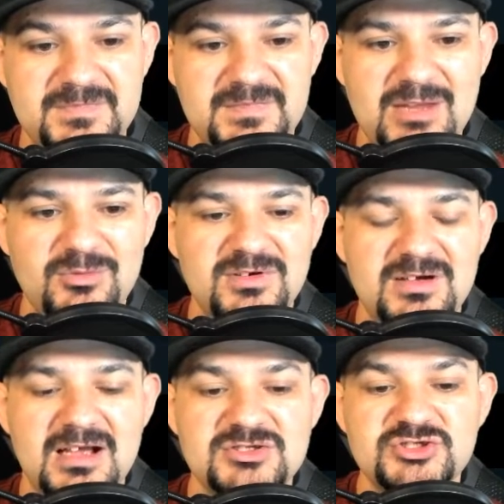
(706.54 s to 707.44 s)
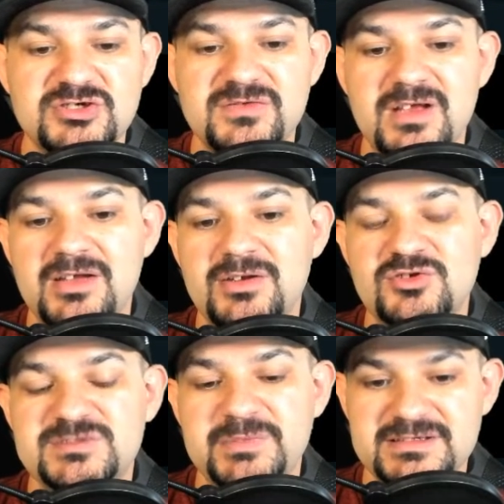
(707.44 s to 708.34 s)
they were unsure of the
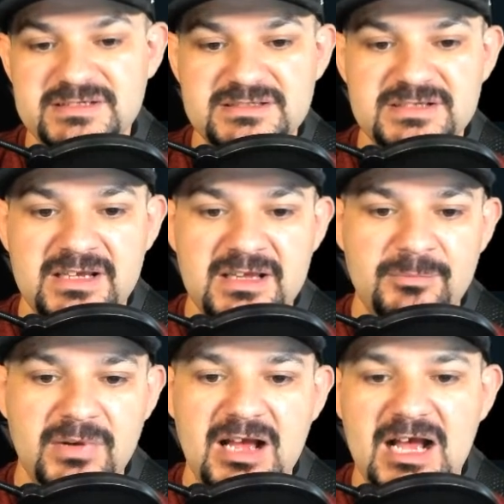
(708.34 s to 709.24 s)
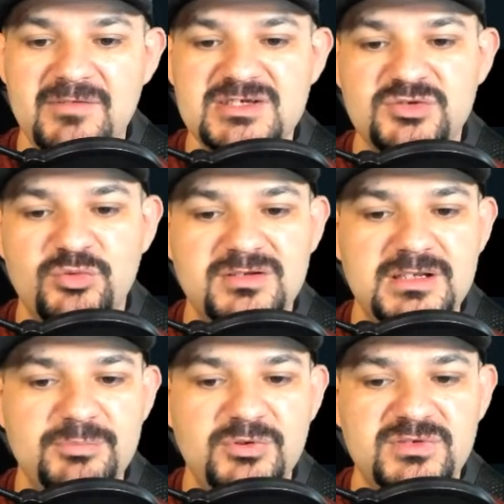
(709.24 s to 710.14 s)
unknown species, but Obix
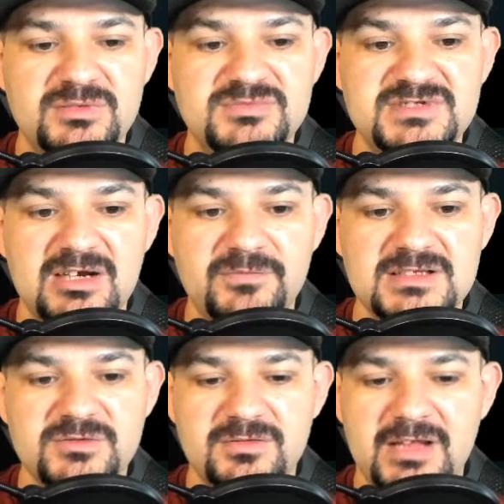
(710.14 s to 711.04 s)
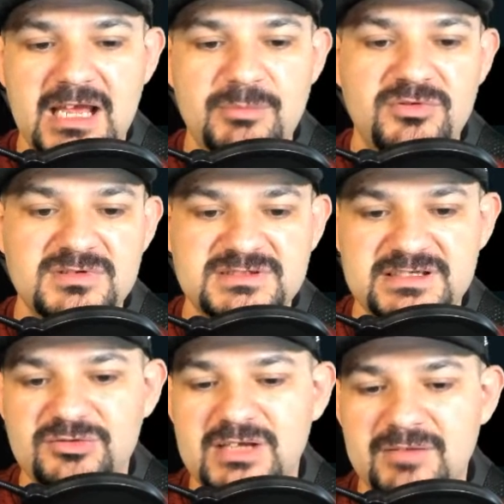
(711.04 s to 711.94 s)
quickly proved himself as a reliable and
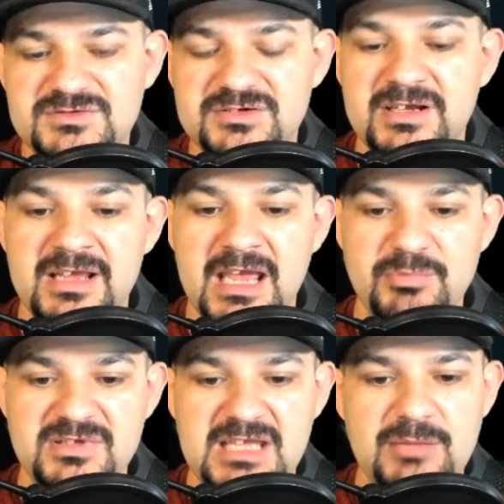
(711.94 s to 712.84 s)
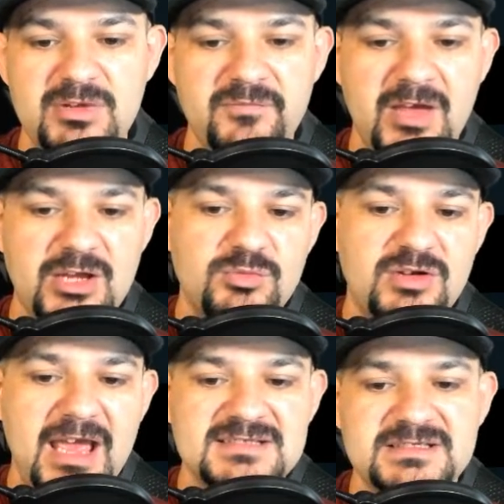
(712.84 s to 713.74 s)
skilled officer and became an invaluable
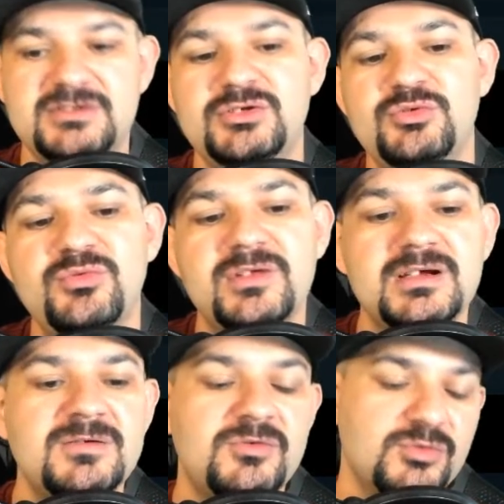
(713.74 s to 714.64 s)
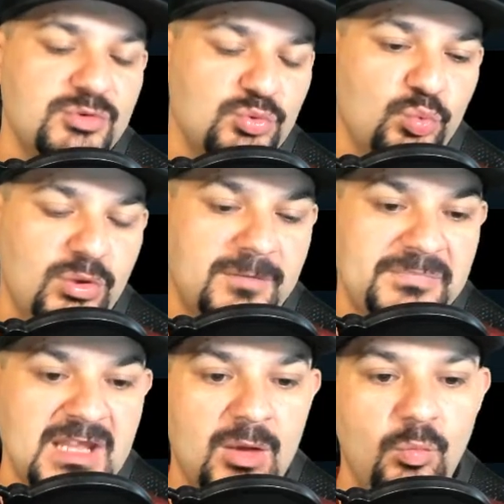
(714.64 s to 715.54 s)
asset to the crew.
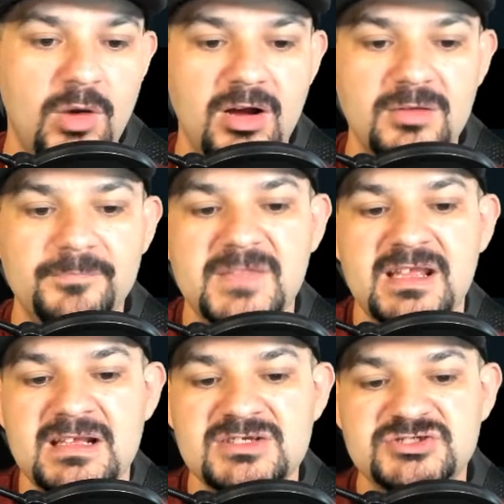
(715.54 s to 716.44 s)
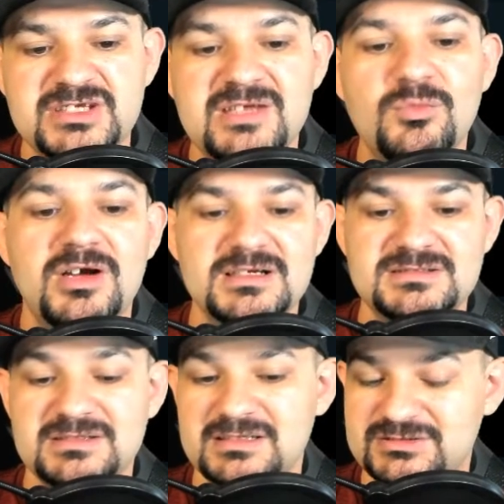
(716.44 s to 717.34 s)
While she
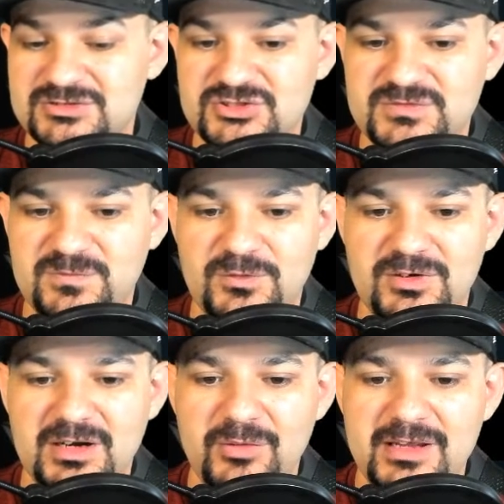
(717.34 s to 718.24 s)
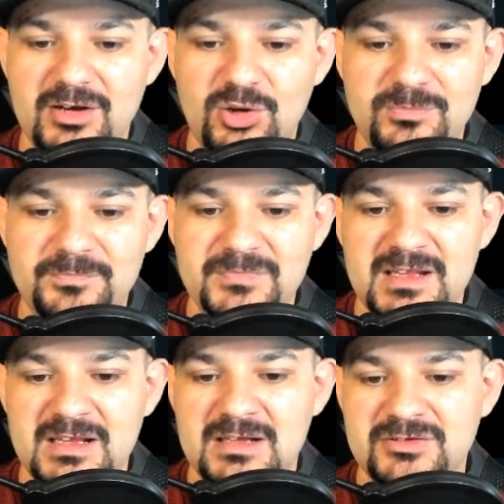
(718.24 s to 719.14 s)
was in search for a way home,
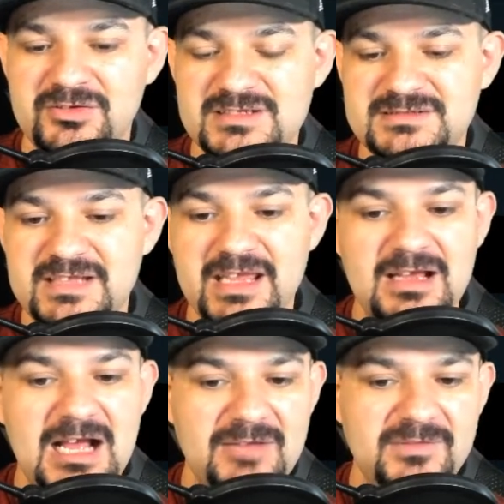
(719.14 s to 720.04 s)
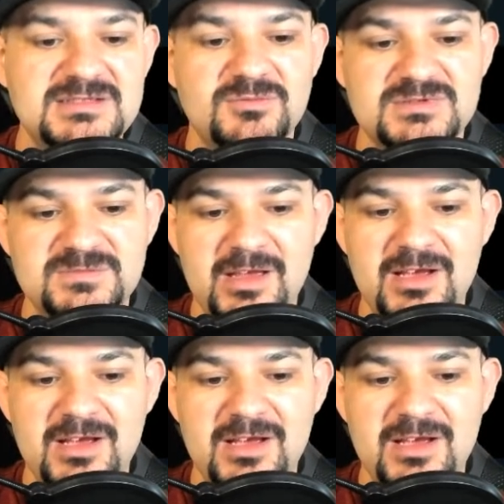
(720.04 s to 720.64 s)
to this day, Obix was